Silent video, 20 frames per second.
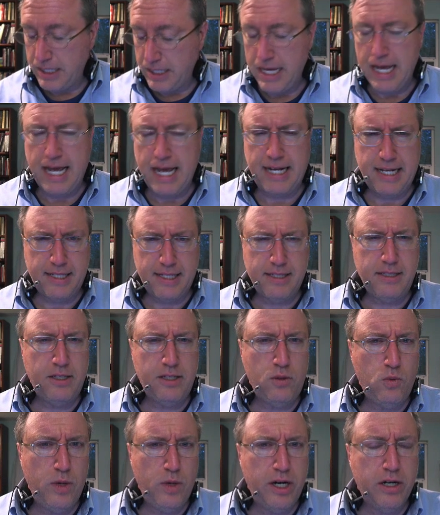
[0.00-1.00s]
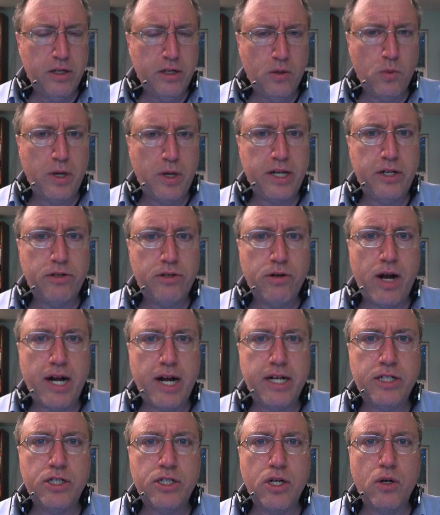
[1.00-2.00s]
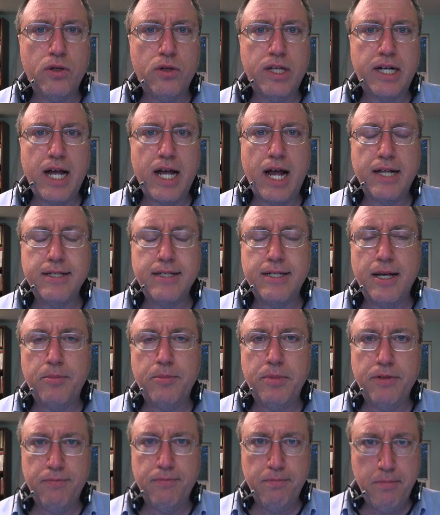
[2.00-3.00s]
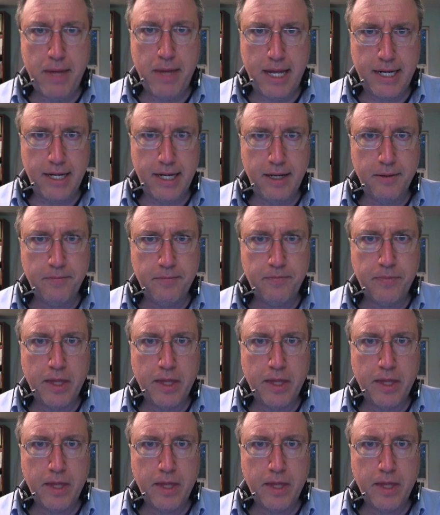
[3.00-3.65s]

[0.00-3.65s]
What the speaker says: It gets a little weirder when you try to show the concept of many.